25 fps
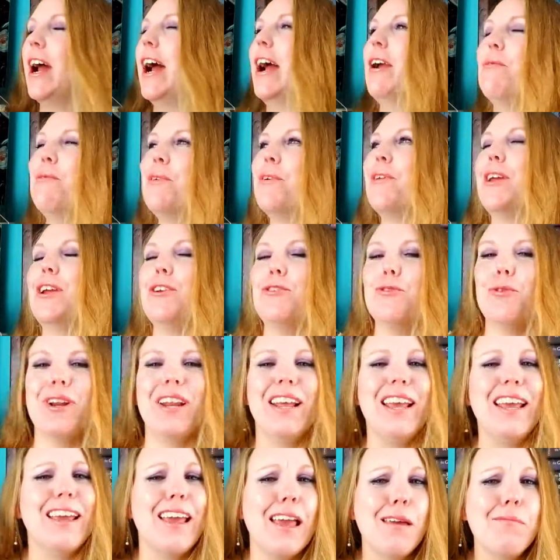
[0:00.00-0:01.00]
I really enjoyed
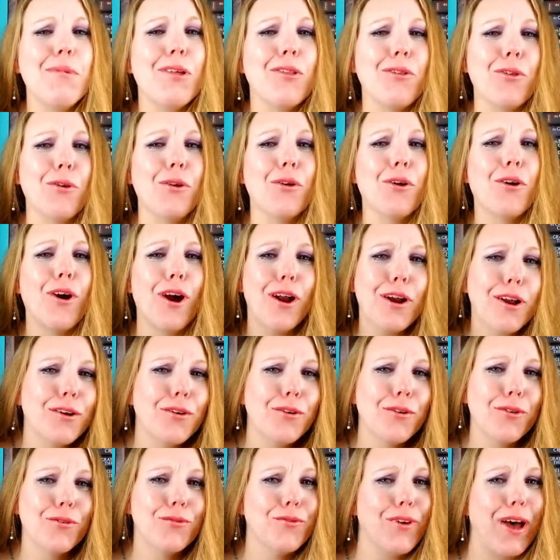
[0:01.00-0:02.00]
it. It gave me Lunar
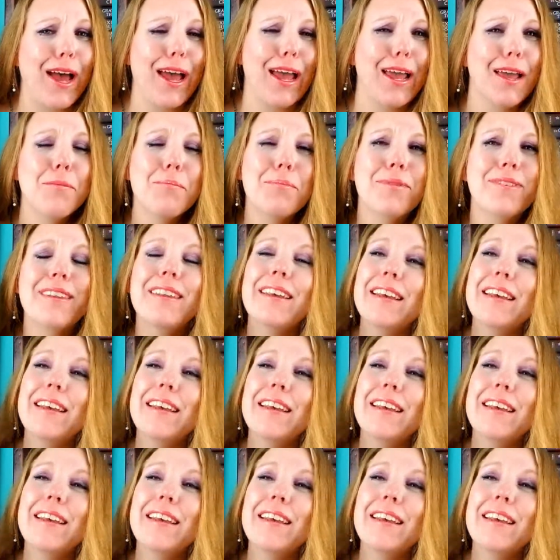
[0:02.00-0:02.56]
Chronicle vibes.